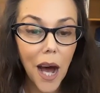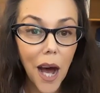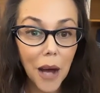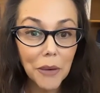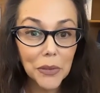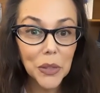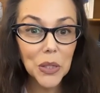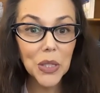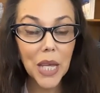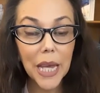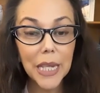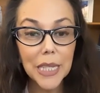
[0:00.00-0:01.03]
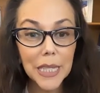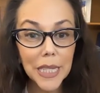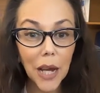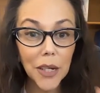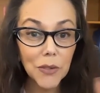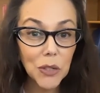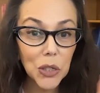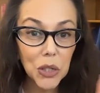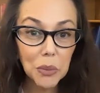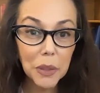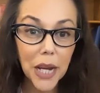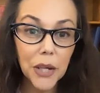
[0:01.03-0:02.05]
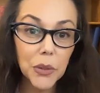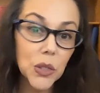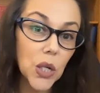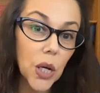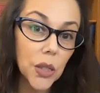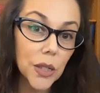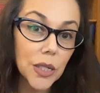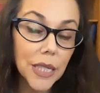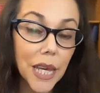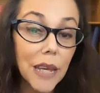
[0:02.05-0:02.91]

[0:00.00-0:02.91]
offers a discount of $200 to $300